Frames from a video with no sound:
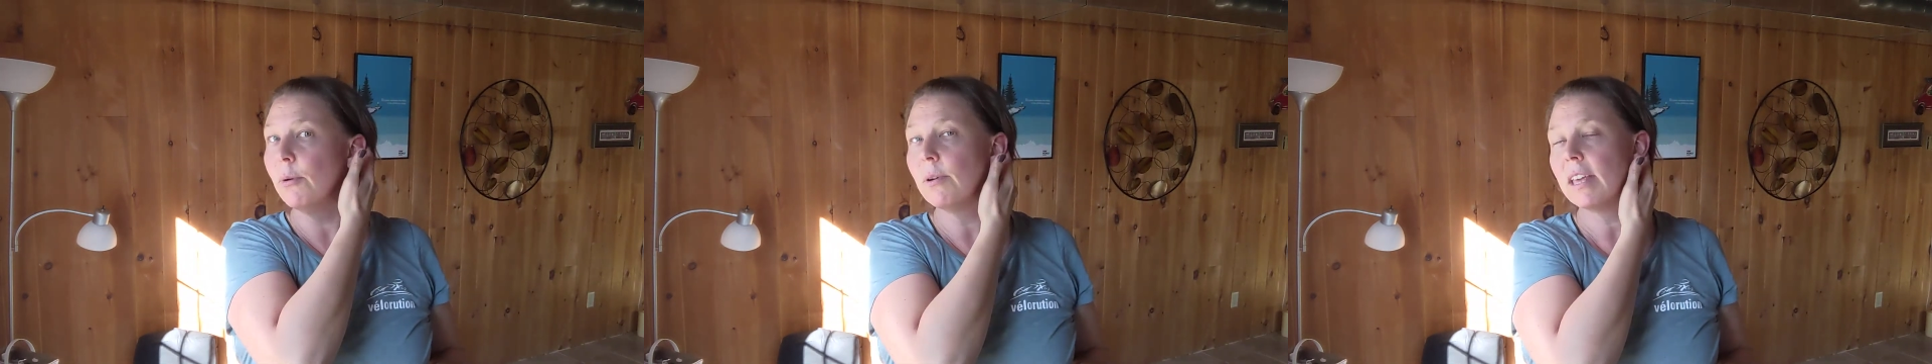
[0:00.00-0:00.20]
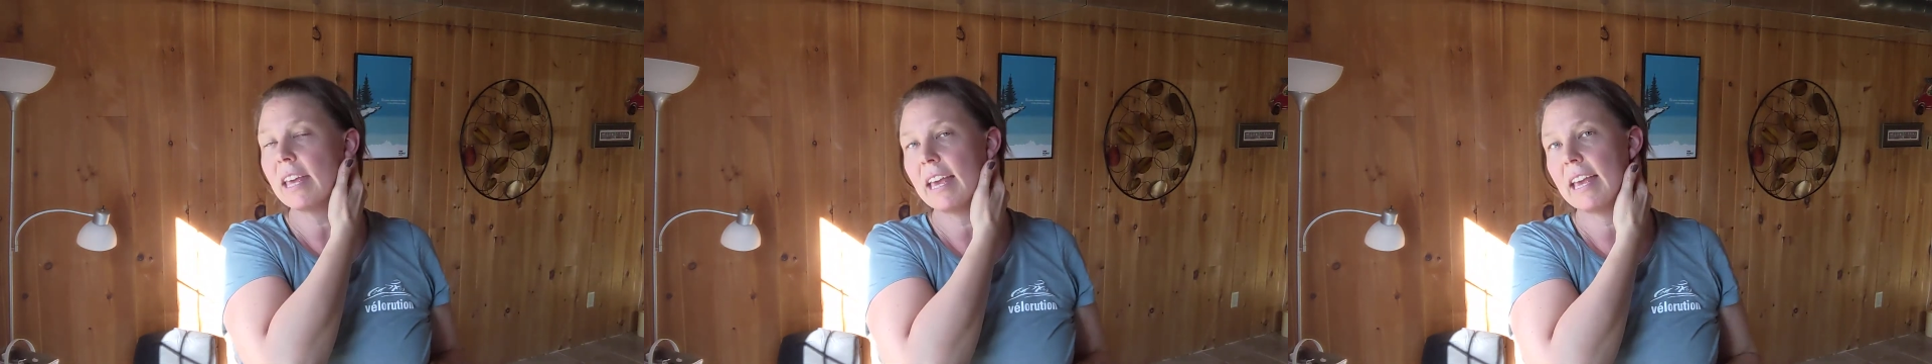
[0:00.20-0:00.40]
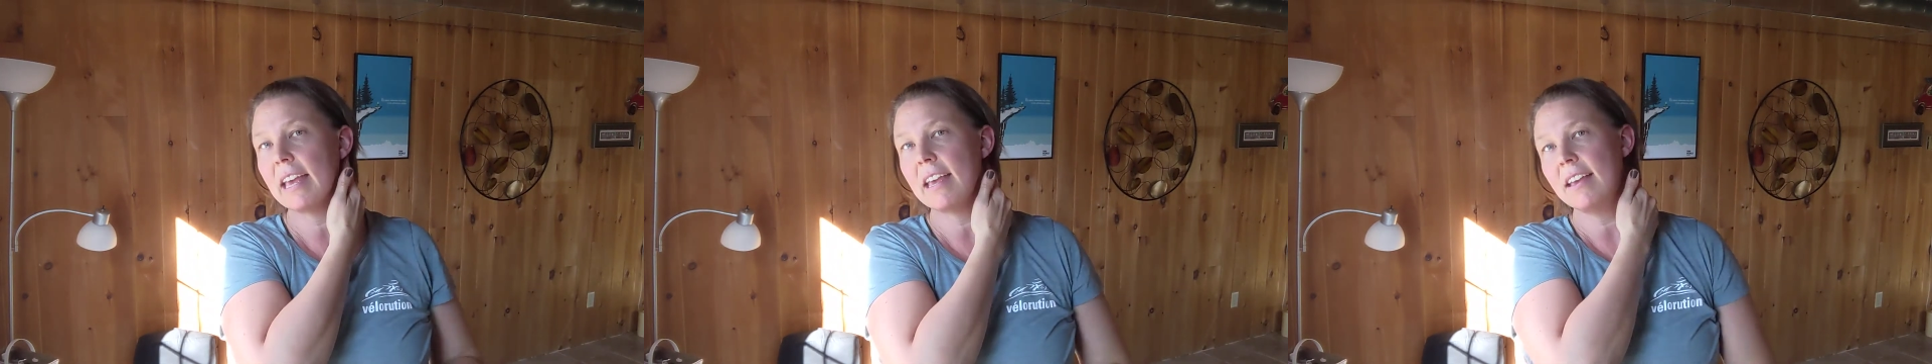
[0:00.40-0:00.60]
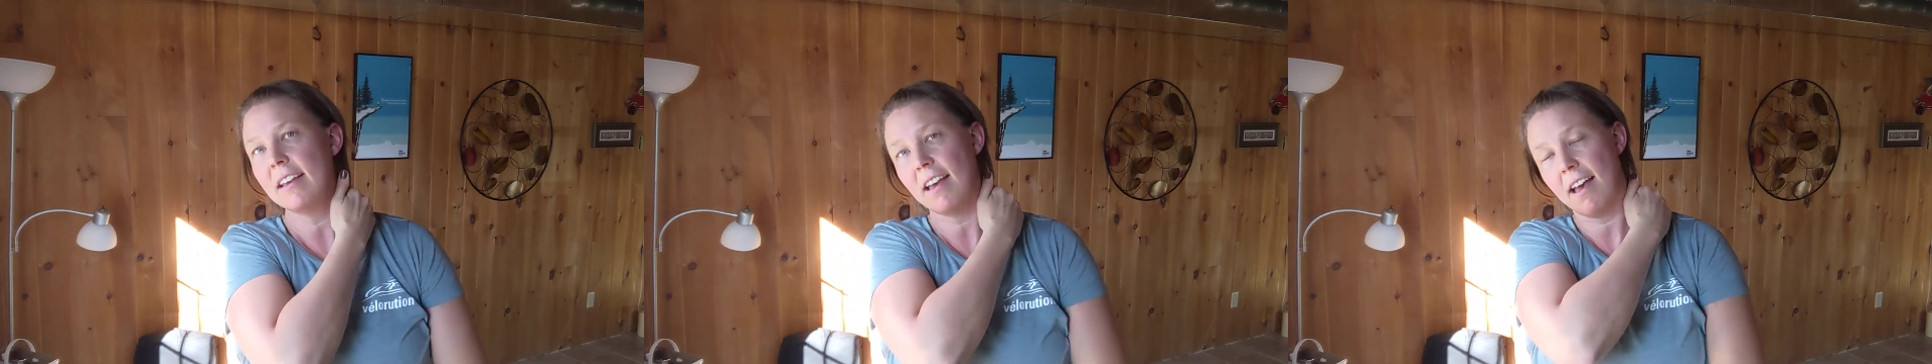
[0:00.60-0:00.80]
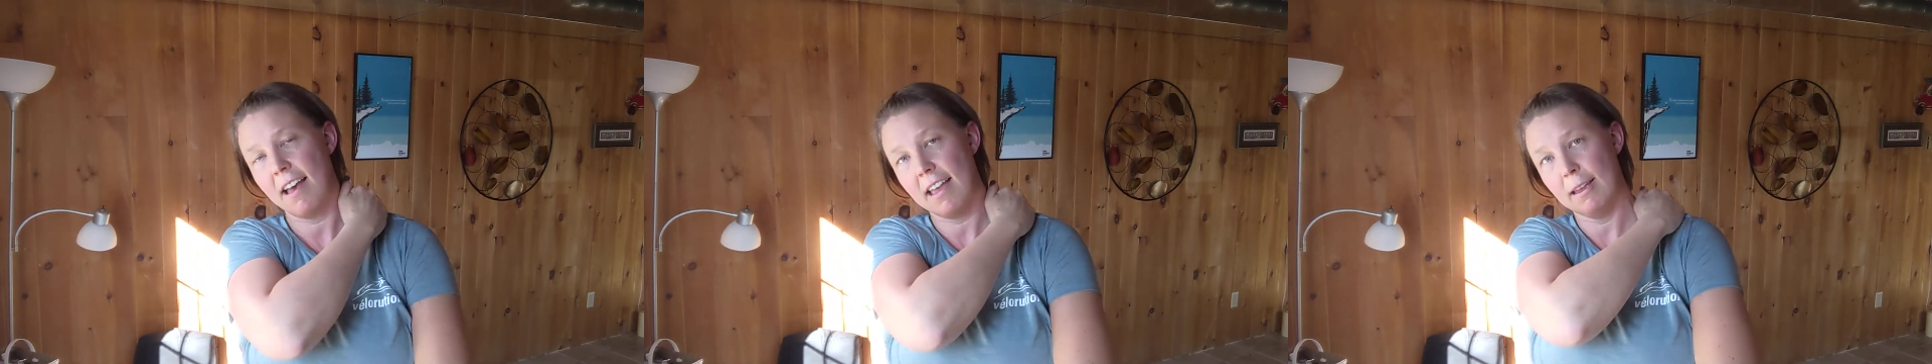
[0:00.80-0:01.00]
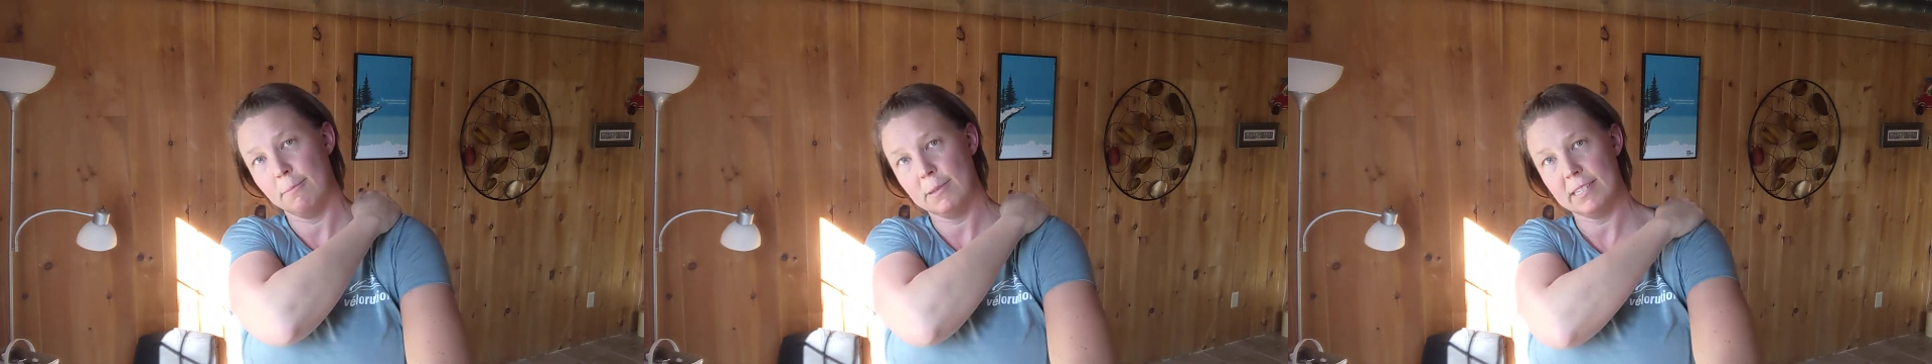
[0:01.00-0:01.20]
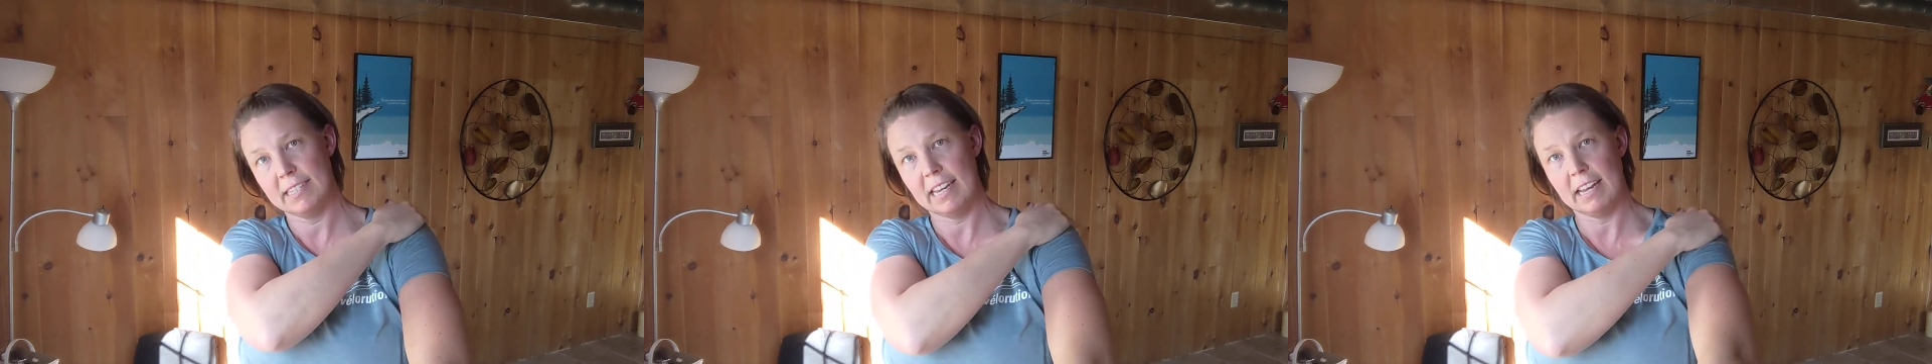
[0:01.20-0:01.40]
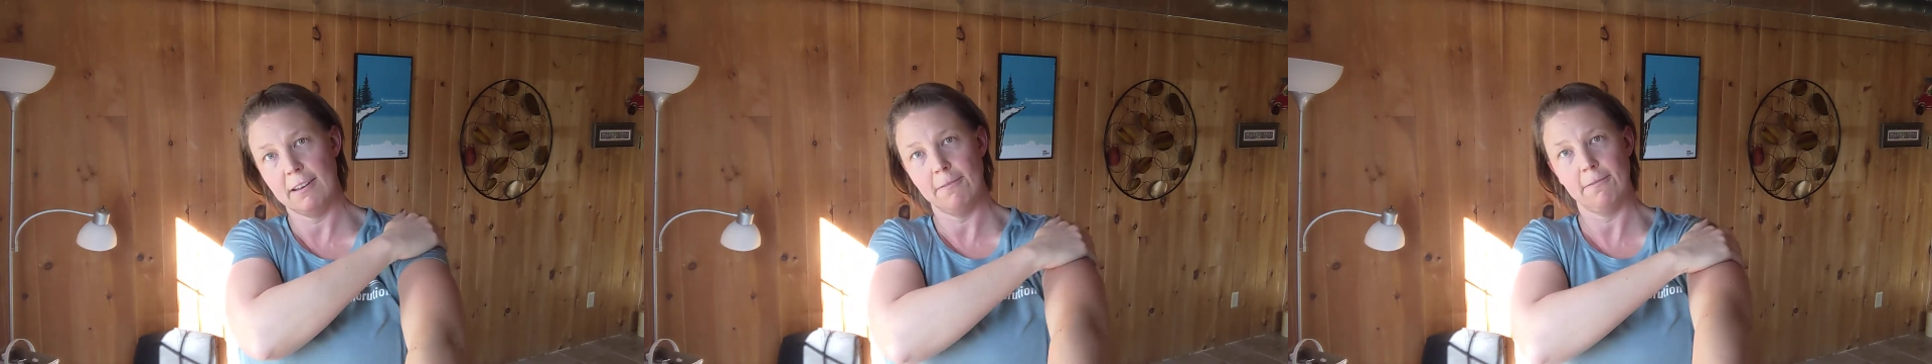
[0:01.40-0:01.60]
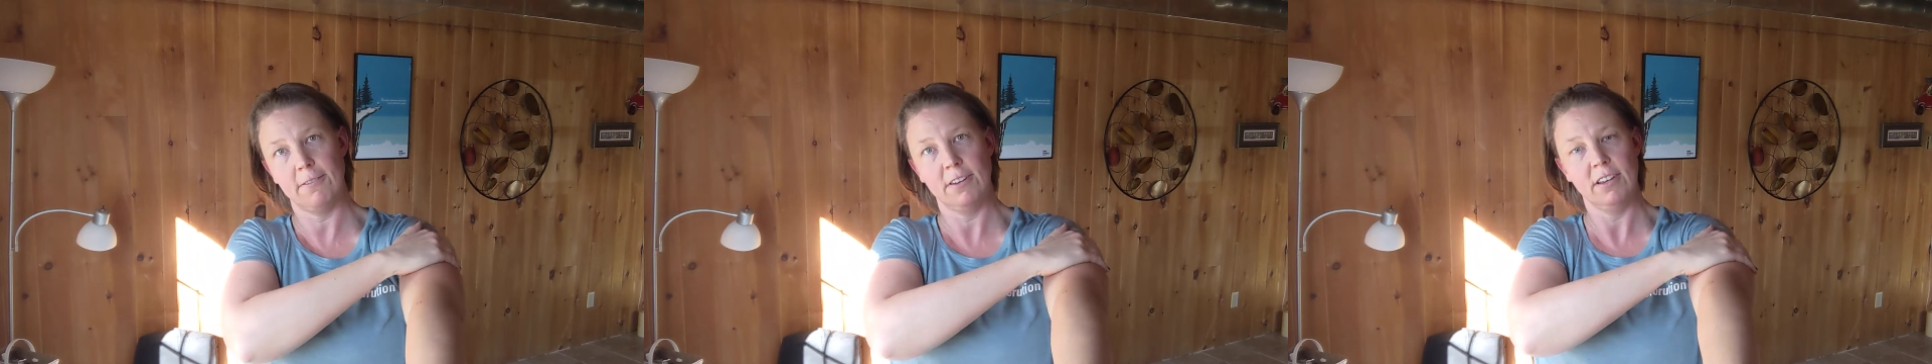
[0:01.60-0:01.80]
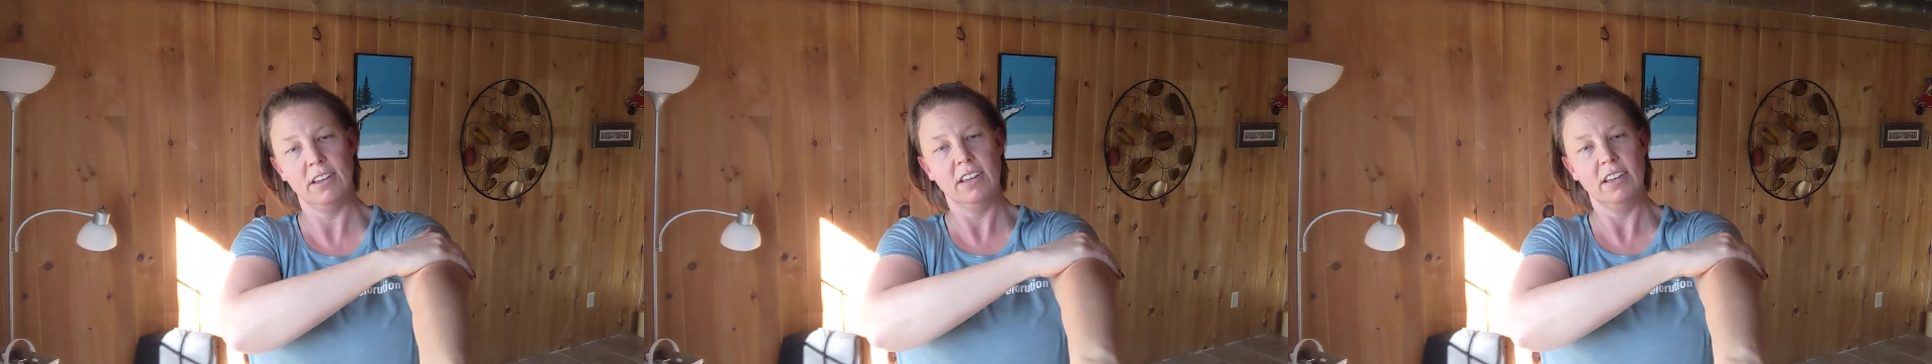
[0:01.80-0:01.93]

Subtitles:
okay. I am safe.